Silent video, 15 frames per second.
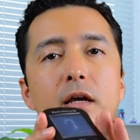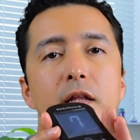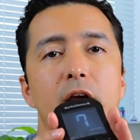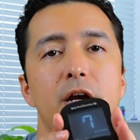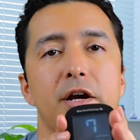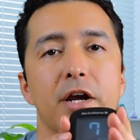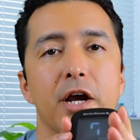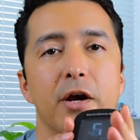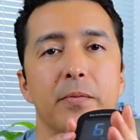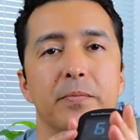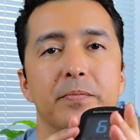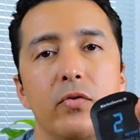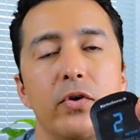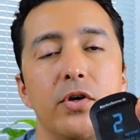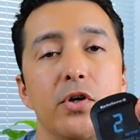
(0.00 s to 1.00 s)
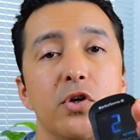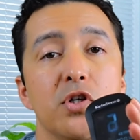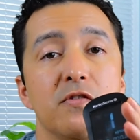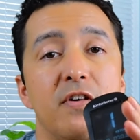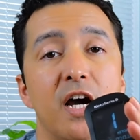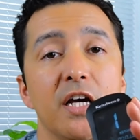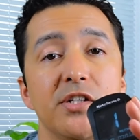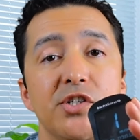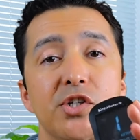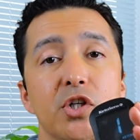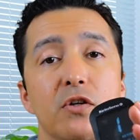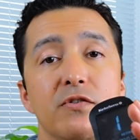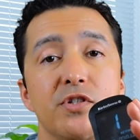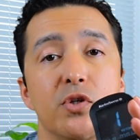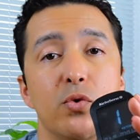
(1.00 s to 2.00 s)
There you go. When your device
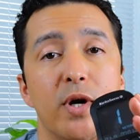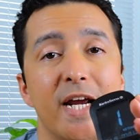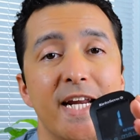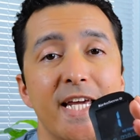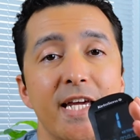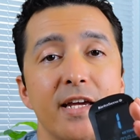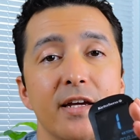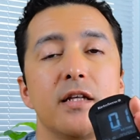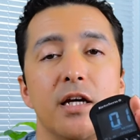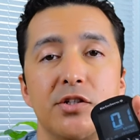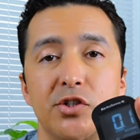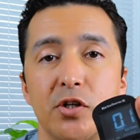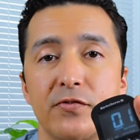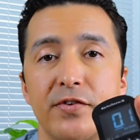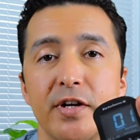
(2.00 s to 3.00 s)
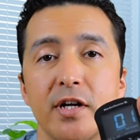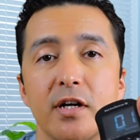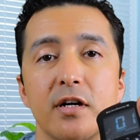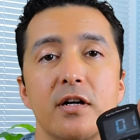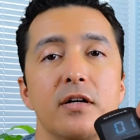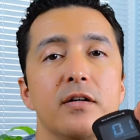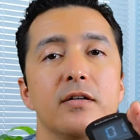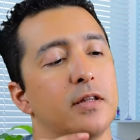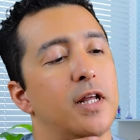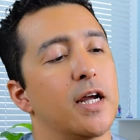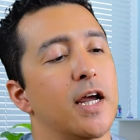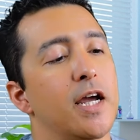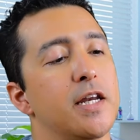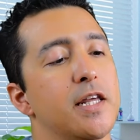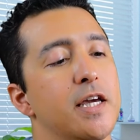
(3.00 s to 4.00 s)
shows ready, touch your finger
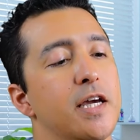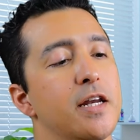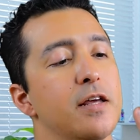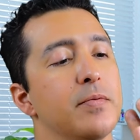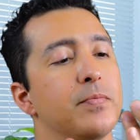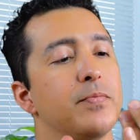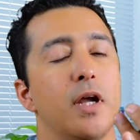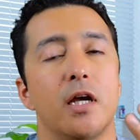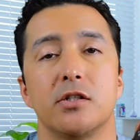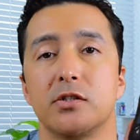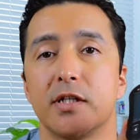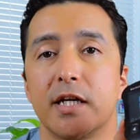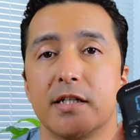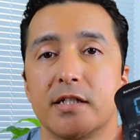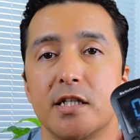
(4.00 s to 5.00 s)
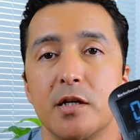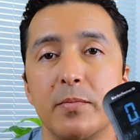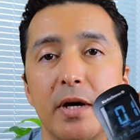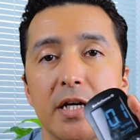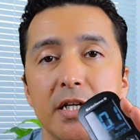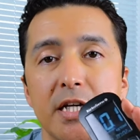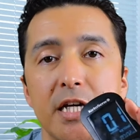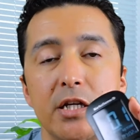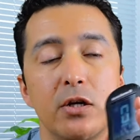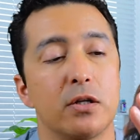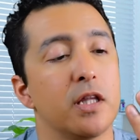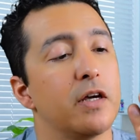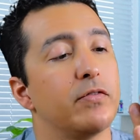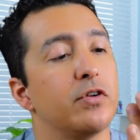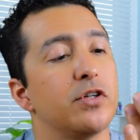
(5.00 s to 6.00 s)
like I did. As you can see, my
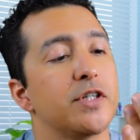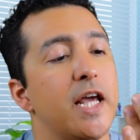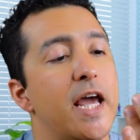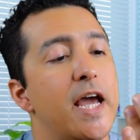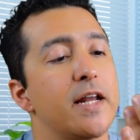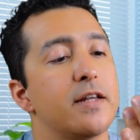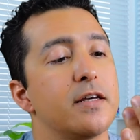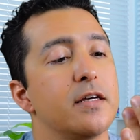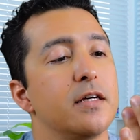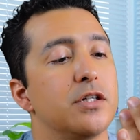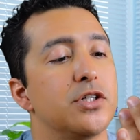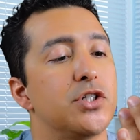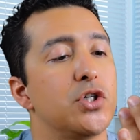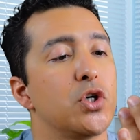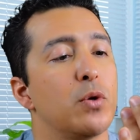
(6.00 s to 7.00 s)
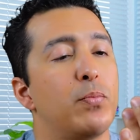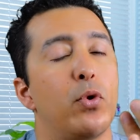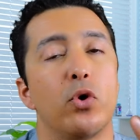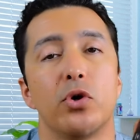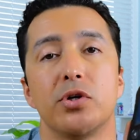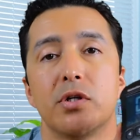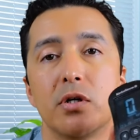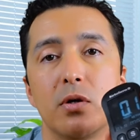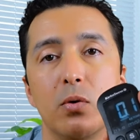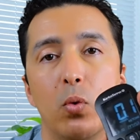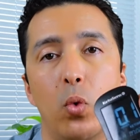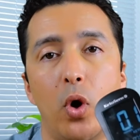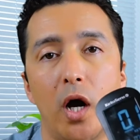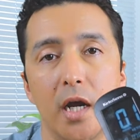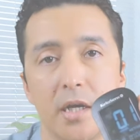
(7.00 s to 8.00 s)
ketone level's at
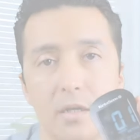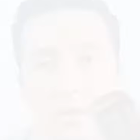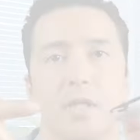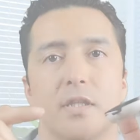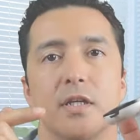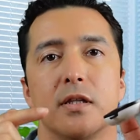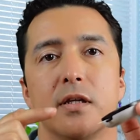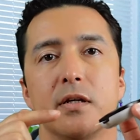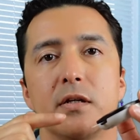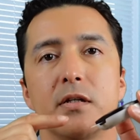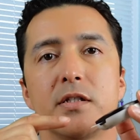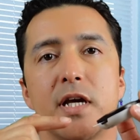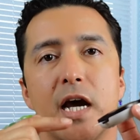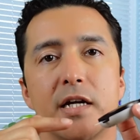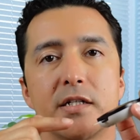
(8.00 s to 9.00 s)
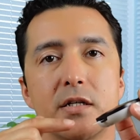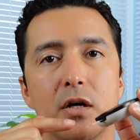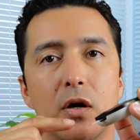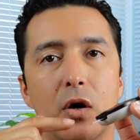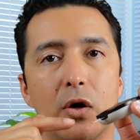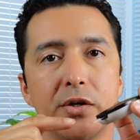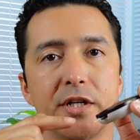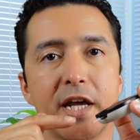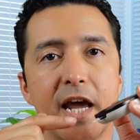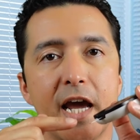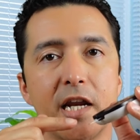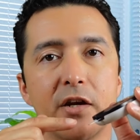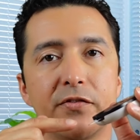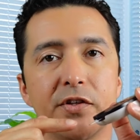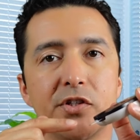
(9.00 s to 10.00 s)
0.1. The little dot on the
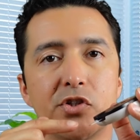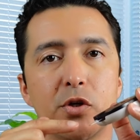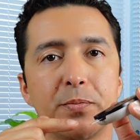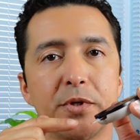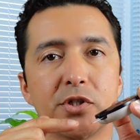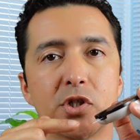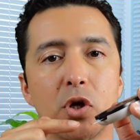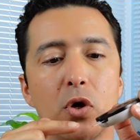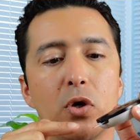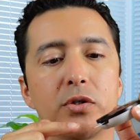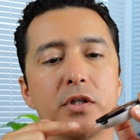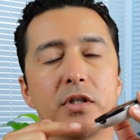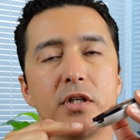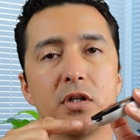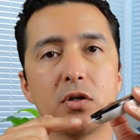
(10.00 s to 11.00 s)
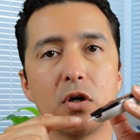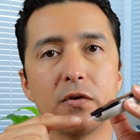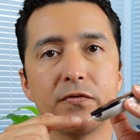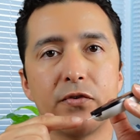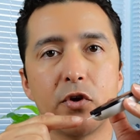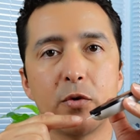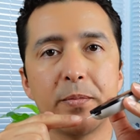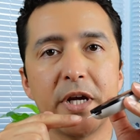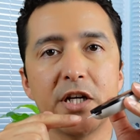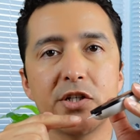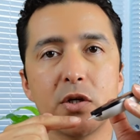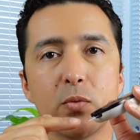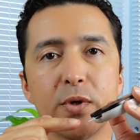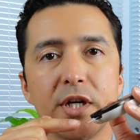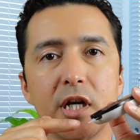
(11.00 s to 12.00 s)
end of the strip is called the
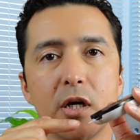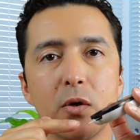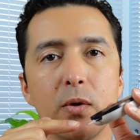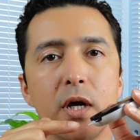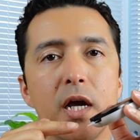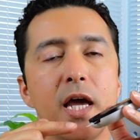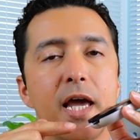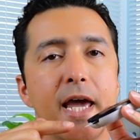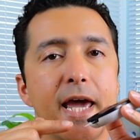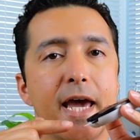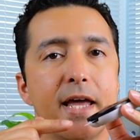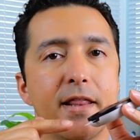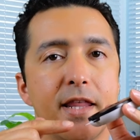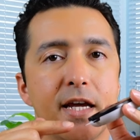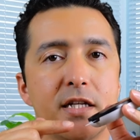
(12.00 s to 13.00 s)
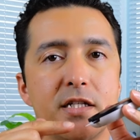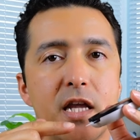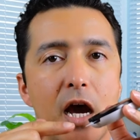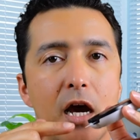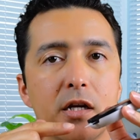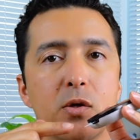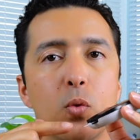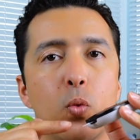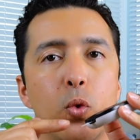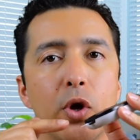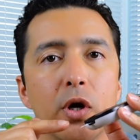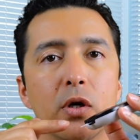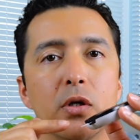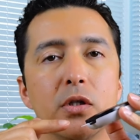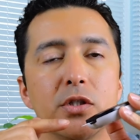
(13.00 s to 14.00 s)
confirmation window, and that dot
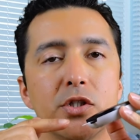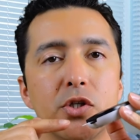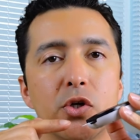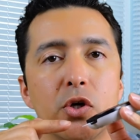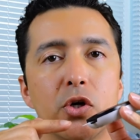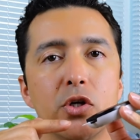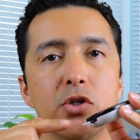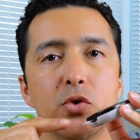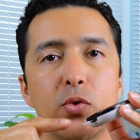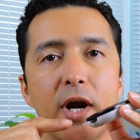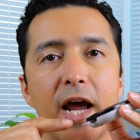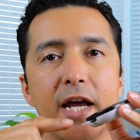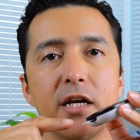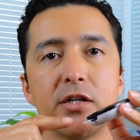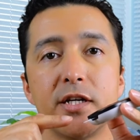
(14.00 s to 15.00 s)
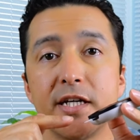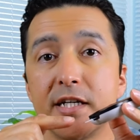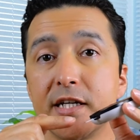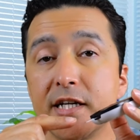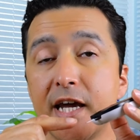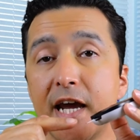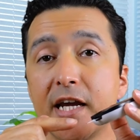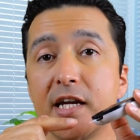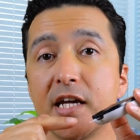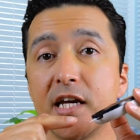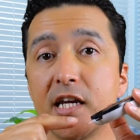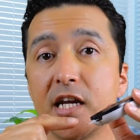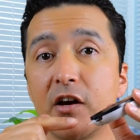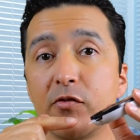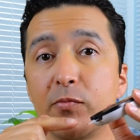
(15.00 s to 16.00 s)
will turn red to indicate
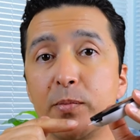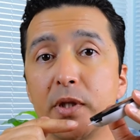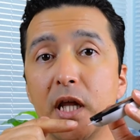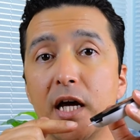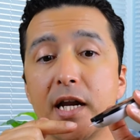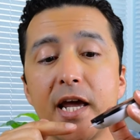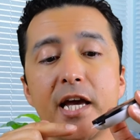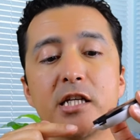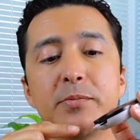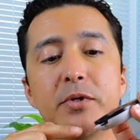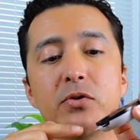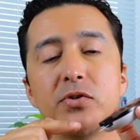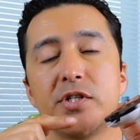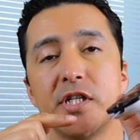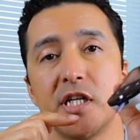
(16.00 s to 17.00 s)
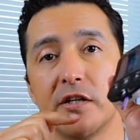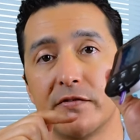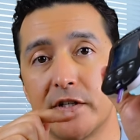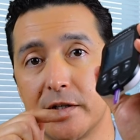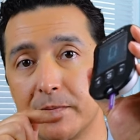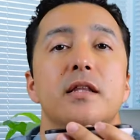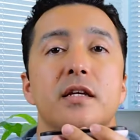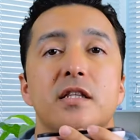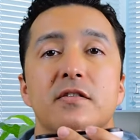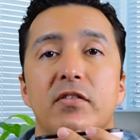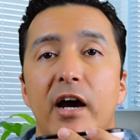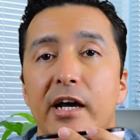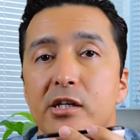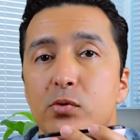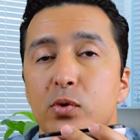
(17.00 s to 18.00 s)
enough blood has been received. The
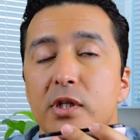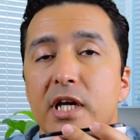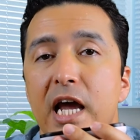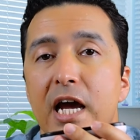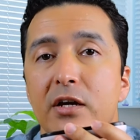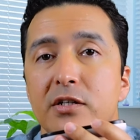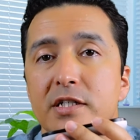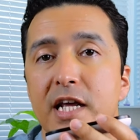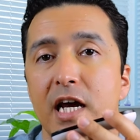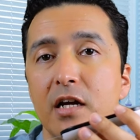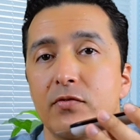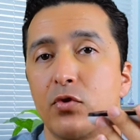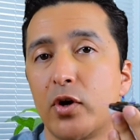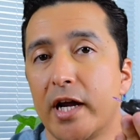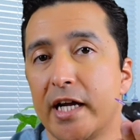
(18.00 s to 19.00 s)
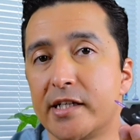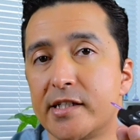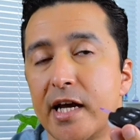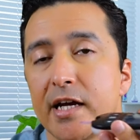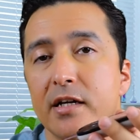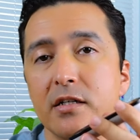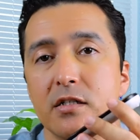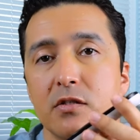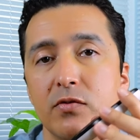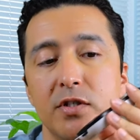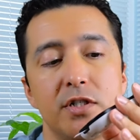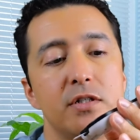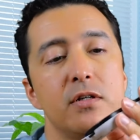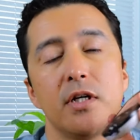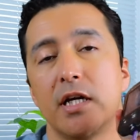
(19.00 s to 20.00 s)
device will count down for 8 seconds,
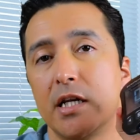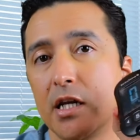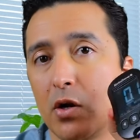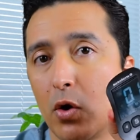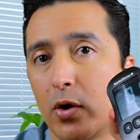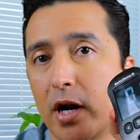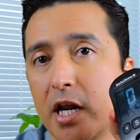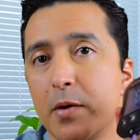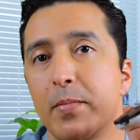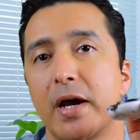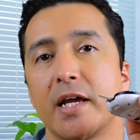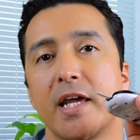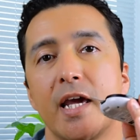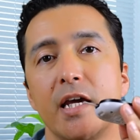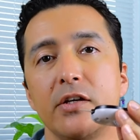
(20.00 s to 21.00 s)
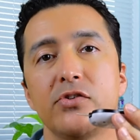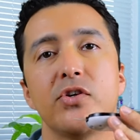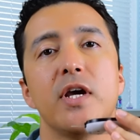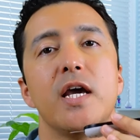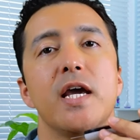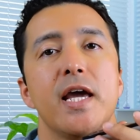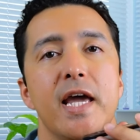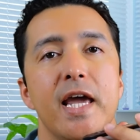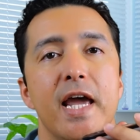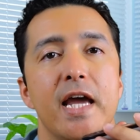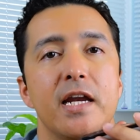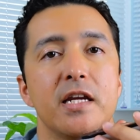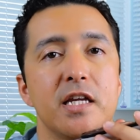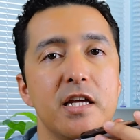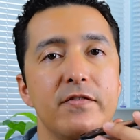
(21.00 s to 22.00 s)
which it did already in my case,
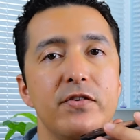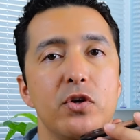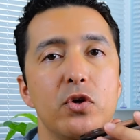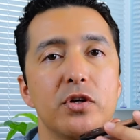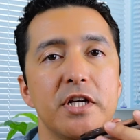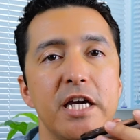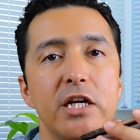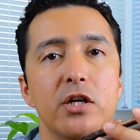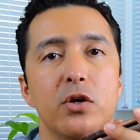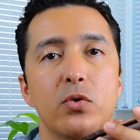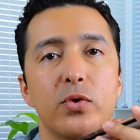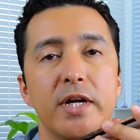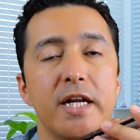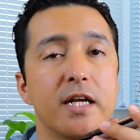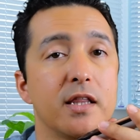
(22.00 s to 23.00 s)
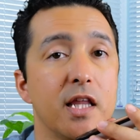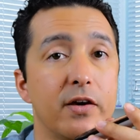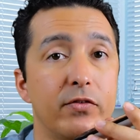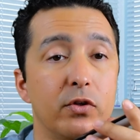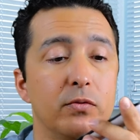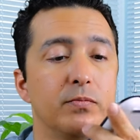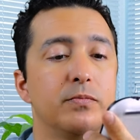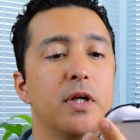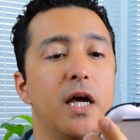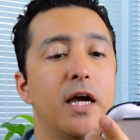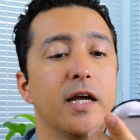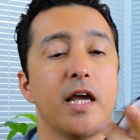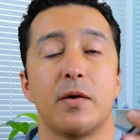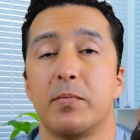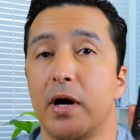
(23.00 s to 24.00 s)
and give you your ketone reading level.
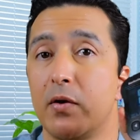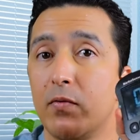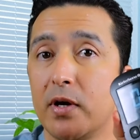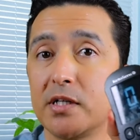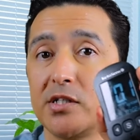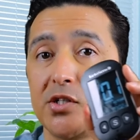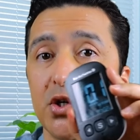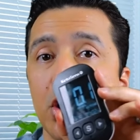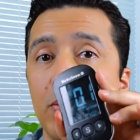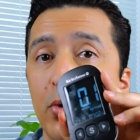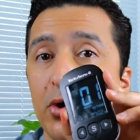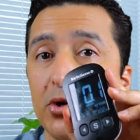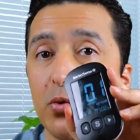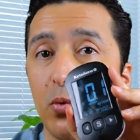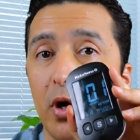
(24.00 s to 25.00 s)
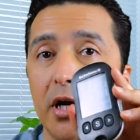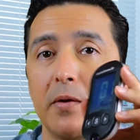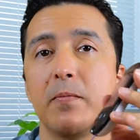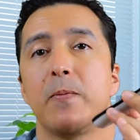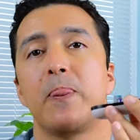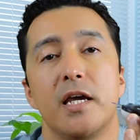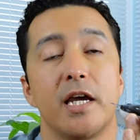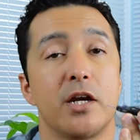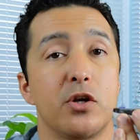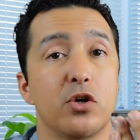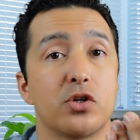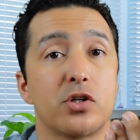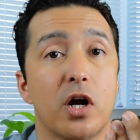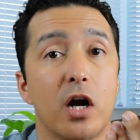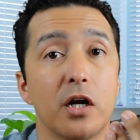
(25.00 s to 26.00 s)
Again, mine was 0.1. Again,
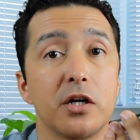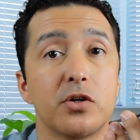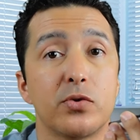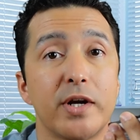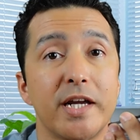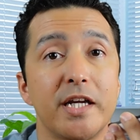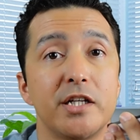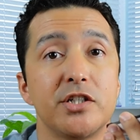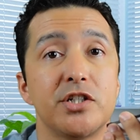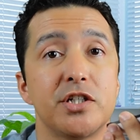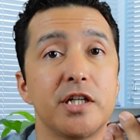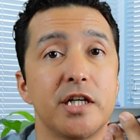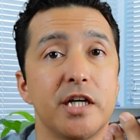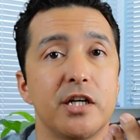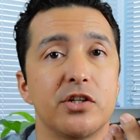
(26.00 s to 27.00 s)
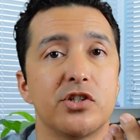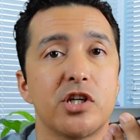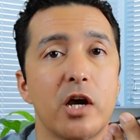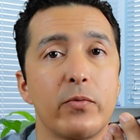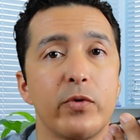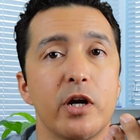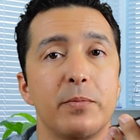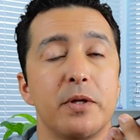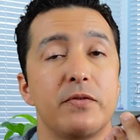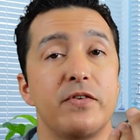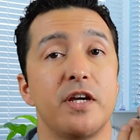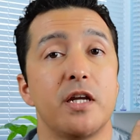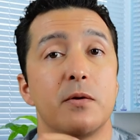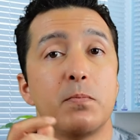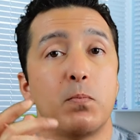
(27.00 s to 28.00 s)
your target range is somewhere
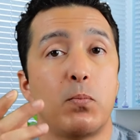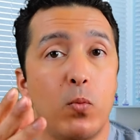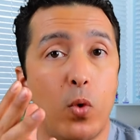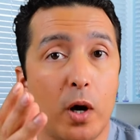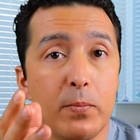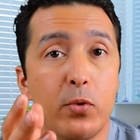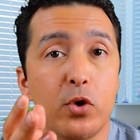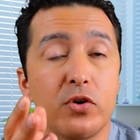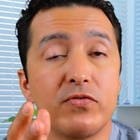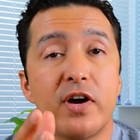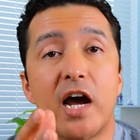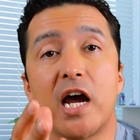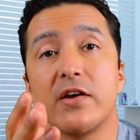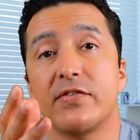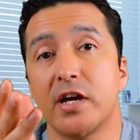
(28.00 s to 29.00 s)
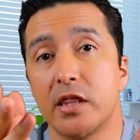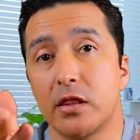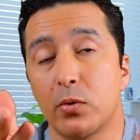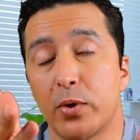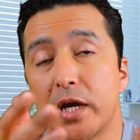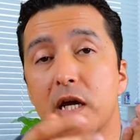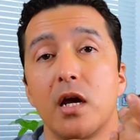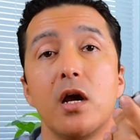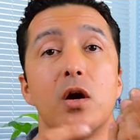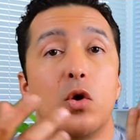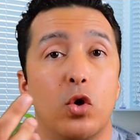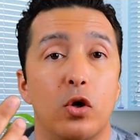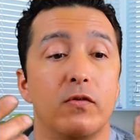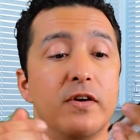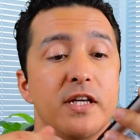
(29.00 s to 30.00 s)
between 1.5 and 3.
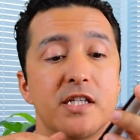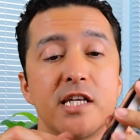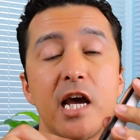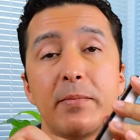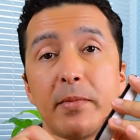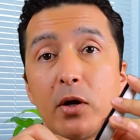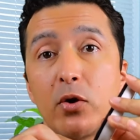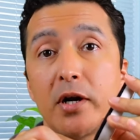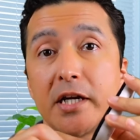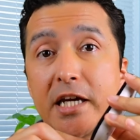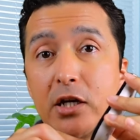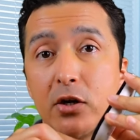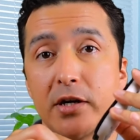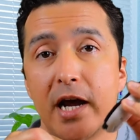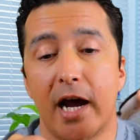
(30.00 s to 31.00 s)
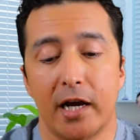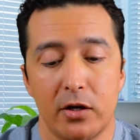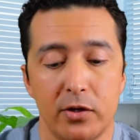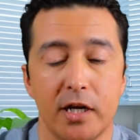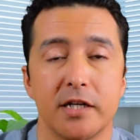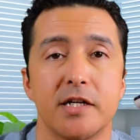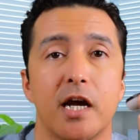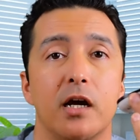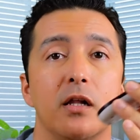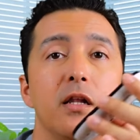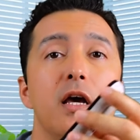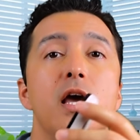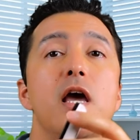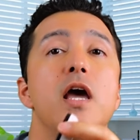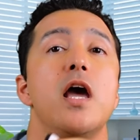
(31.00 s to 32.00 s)
Obviously, I'm not on a keto diet, you can tell.